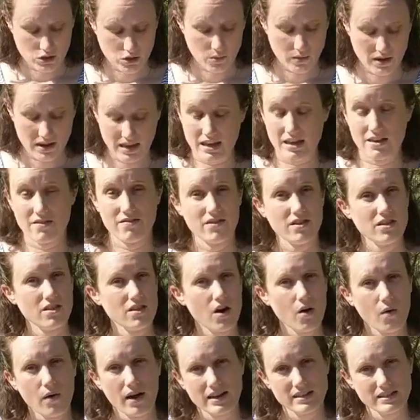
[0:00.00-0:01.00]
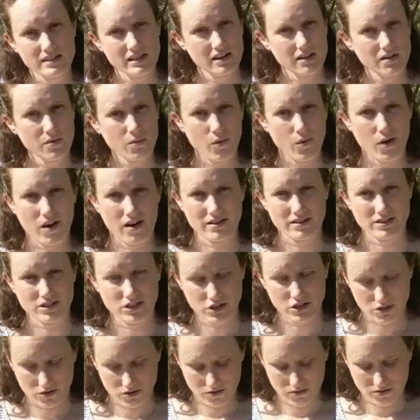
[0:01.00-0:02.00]
So even though I didn't want
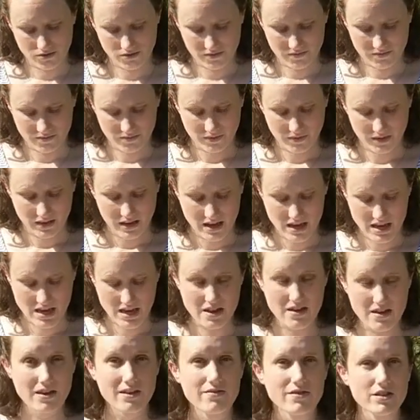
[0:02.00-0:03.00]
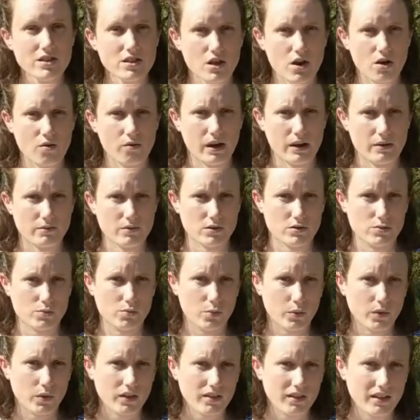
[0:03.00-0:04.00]
to, even though I was
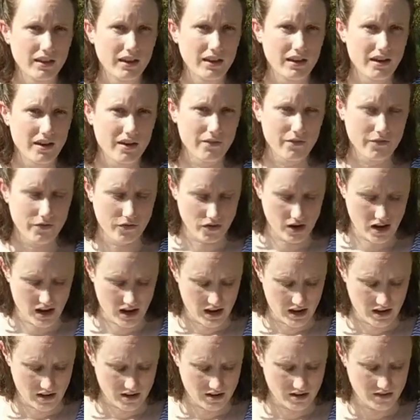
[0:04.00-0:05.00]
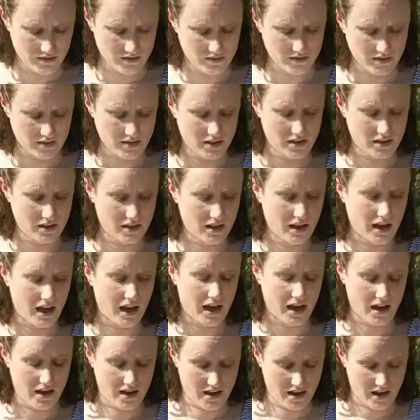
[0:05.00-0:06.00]
really afraid,
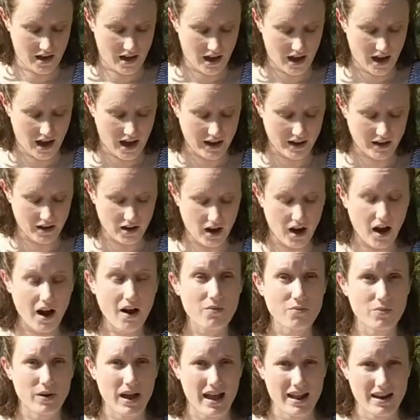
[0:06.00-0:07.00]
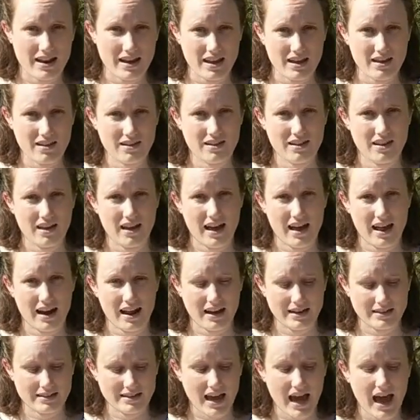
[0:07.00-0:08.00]
I got ready
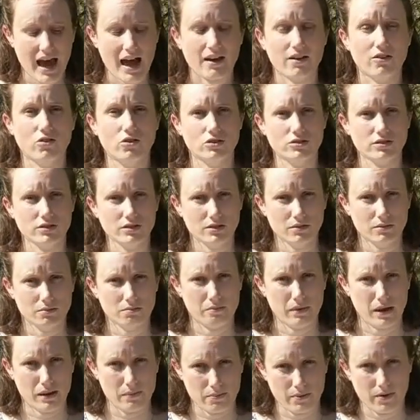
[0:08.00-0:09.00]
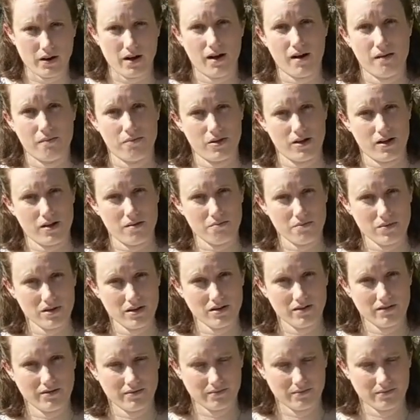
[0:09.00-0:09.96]
and I tackled my problem.